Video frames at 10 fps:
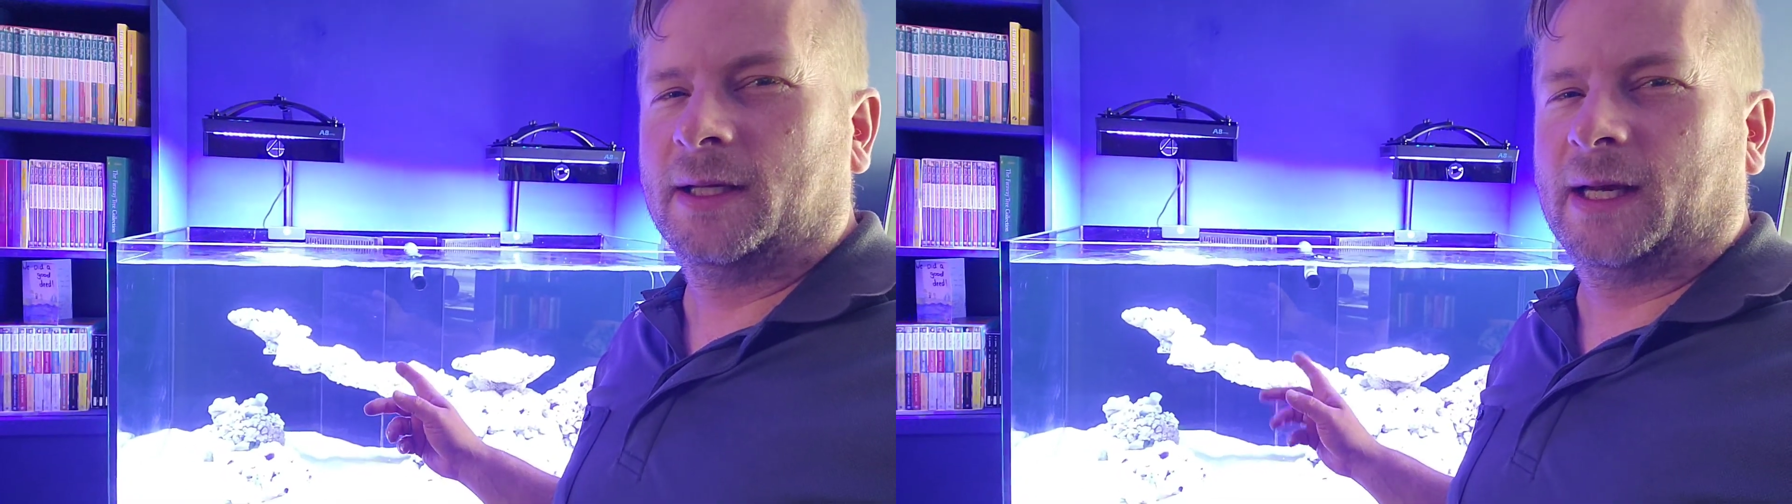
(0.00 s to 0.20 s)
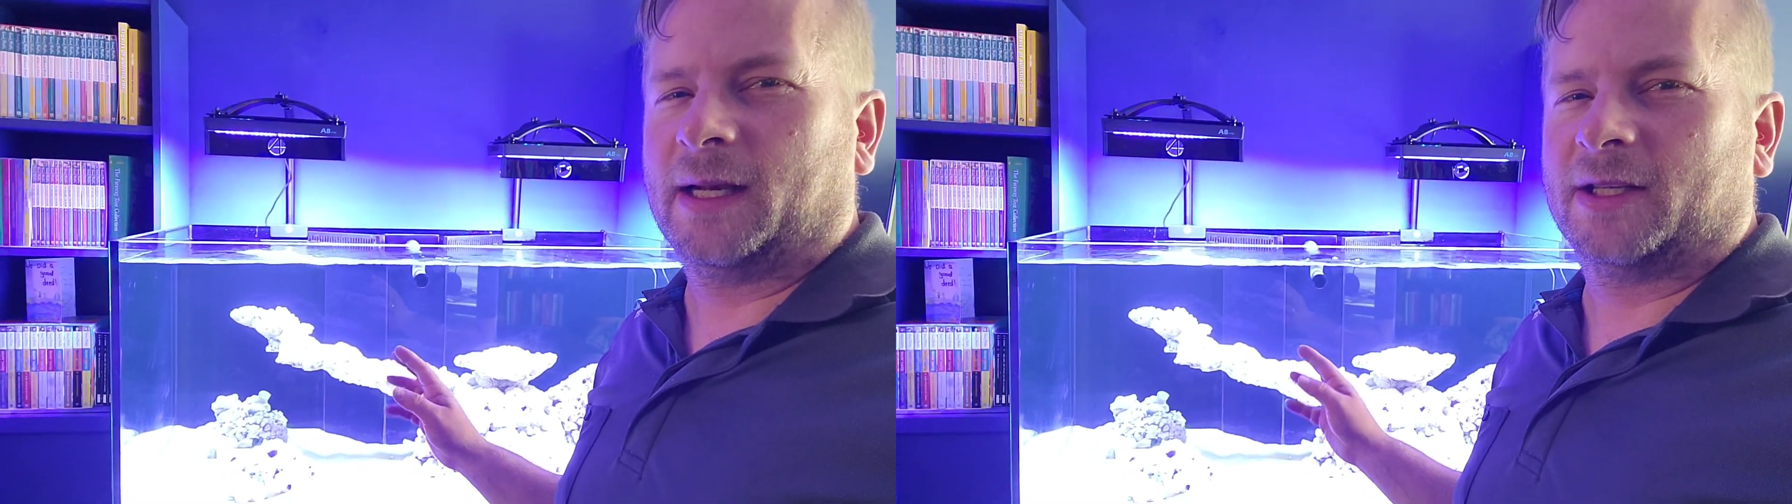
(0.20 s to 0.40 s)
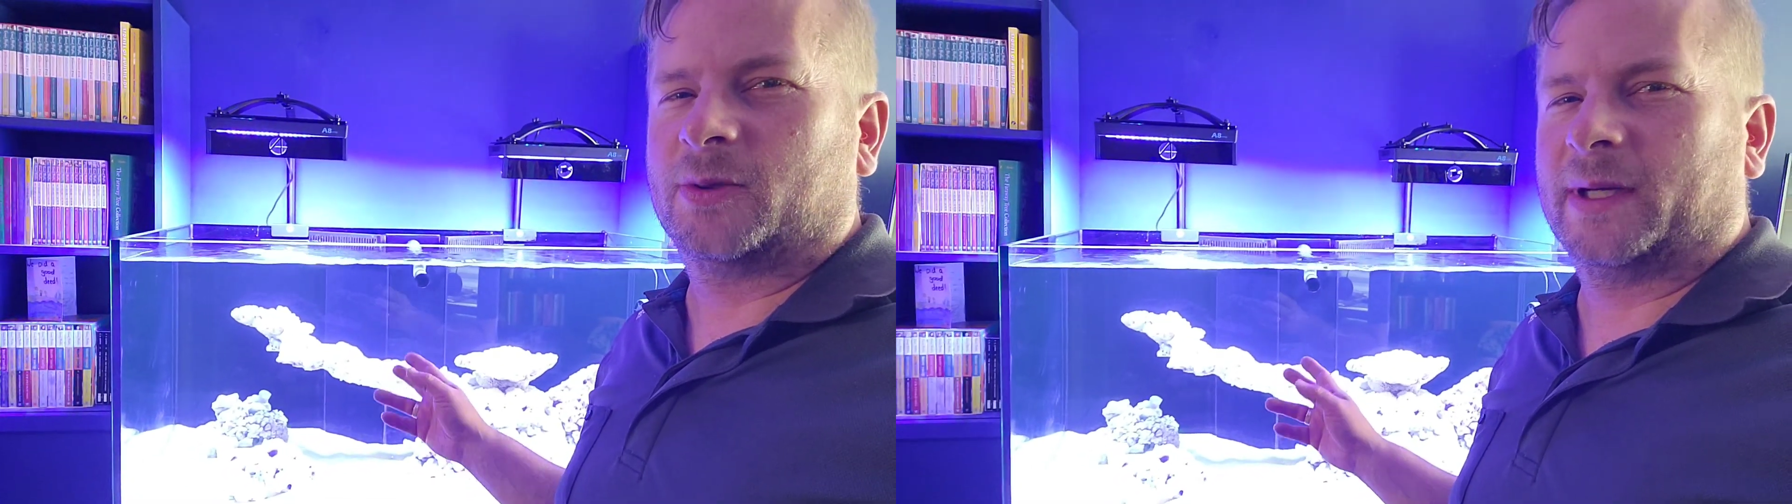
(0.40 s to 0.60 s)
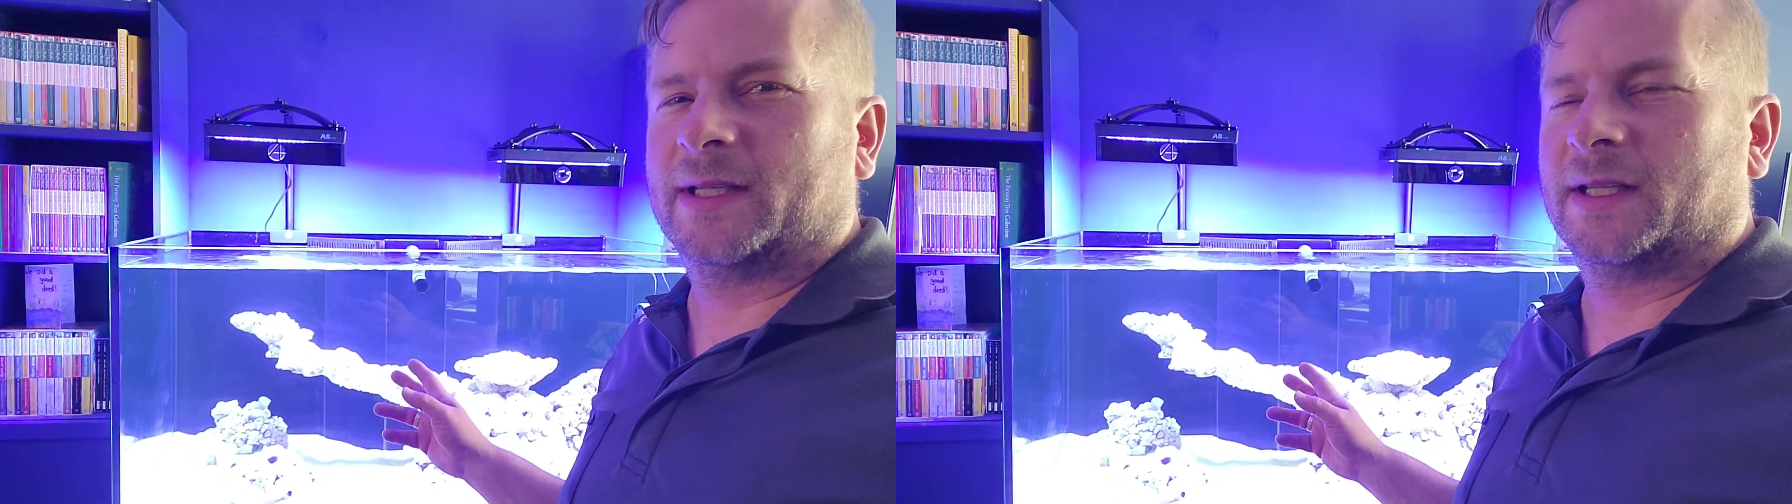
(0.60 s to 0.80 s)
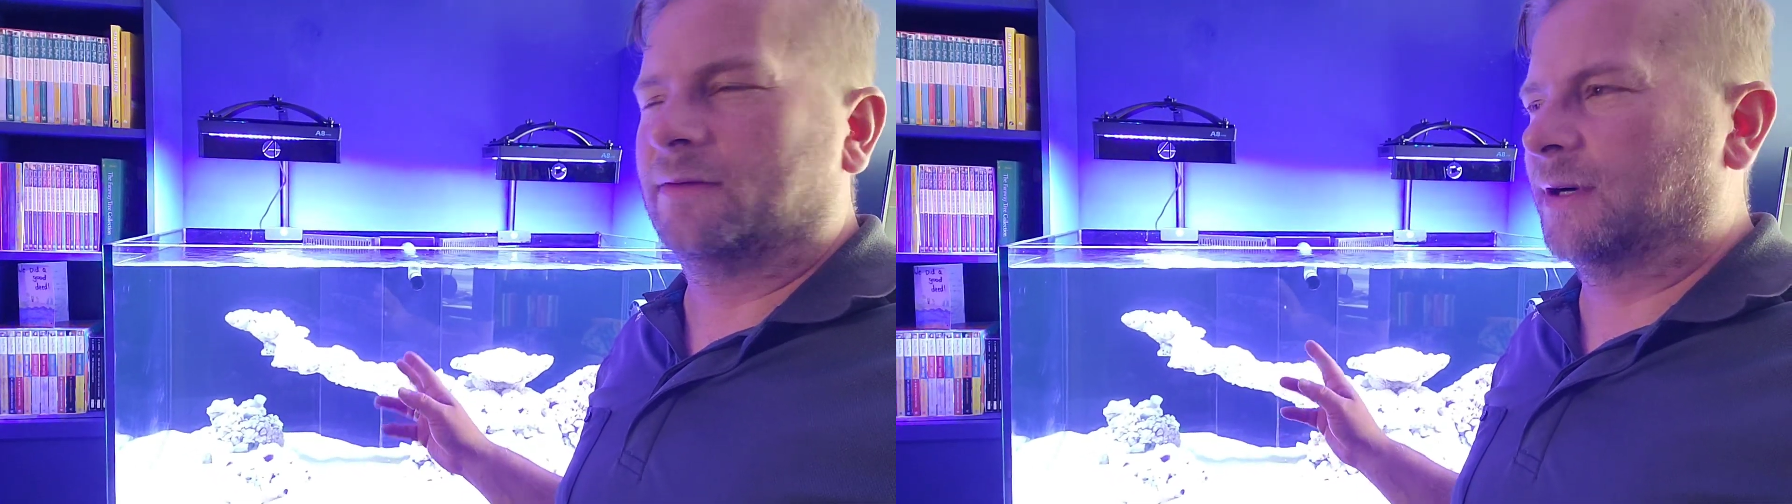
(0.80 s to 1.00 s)
and like
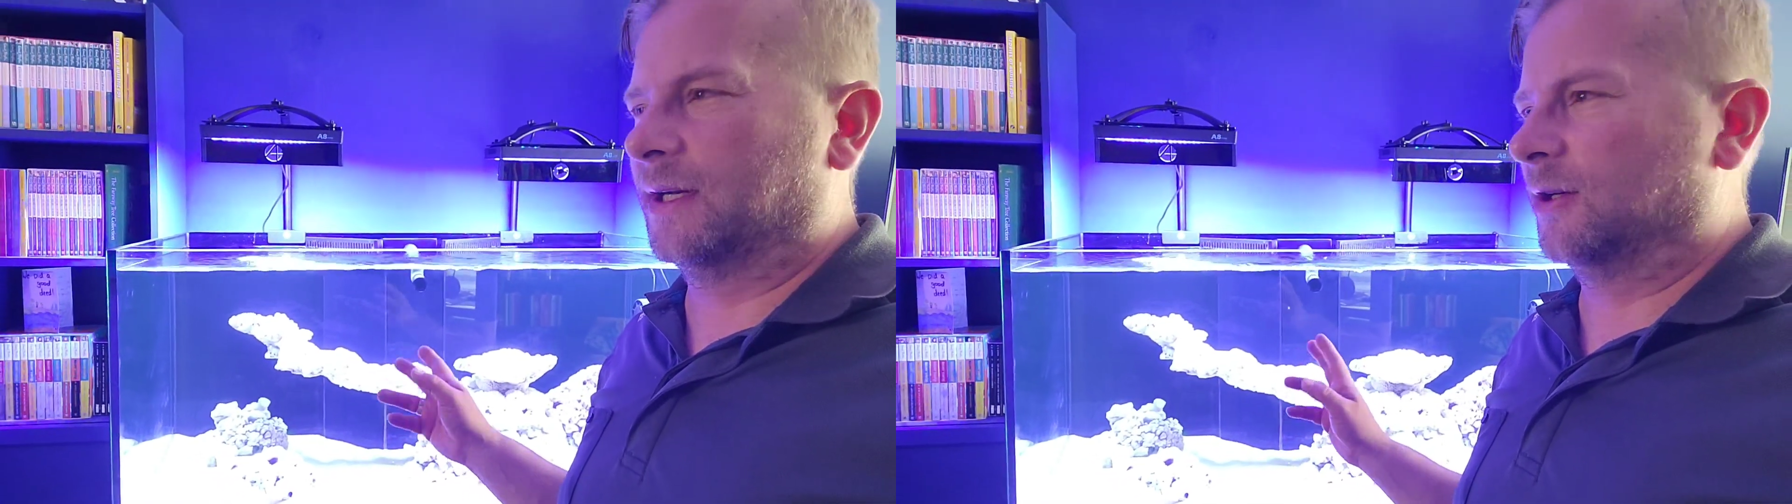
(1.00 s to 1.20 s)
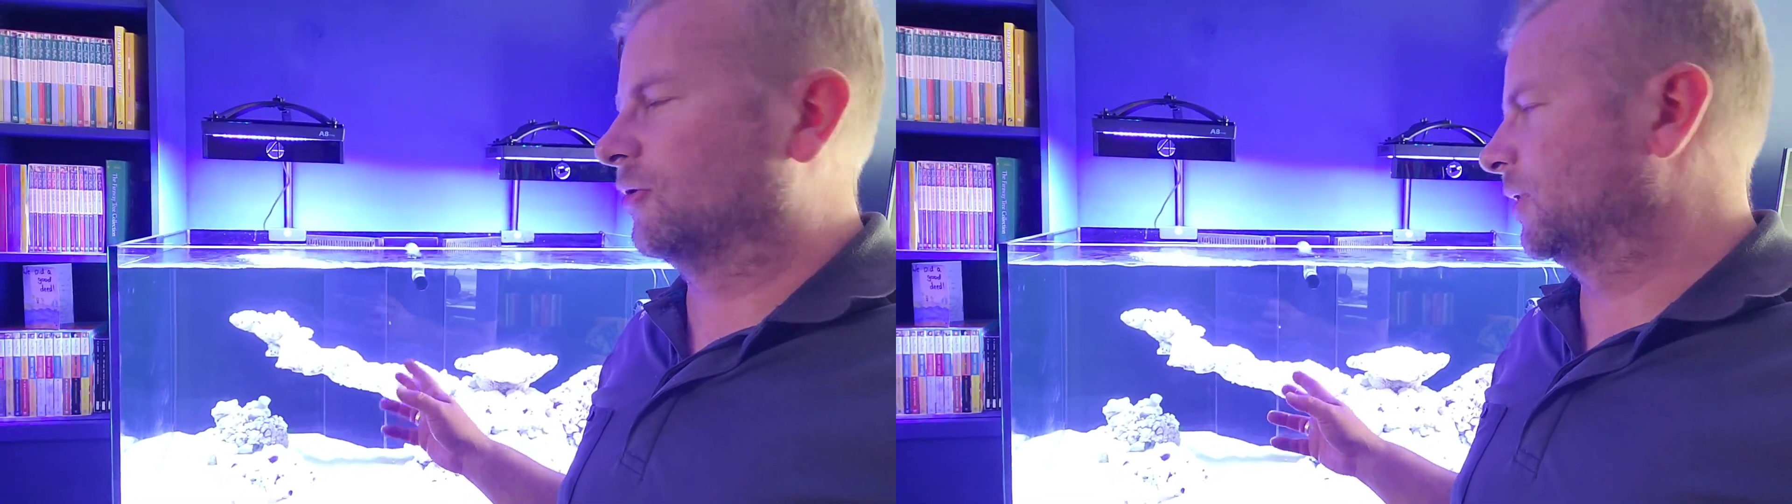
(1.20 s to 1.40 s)
20 red and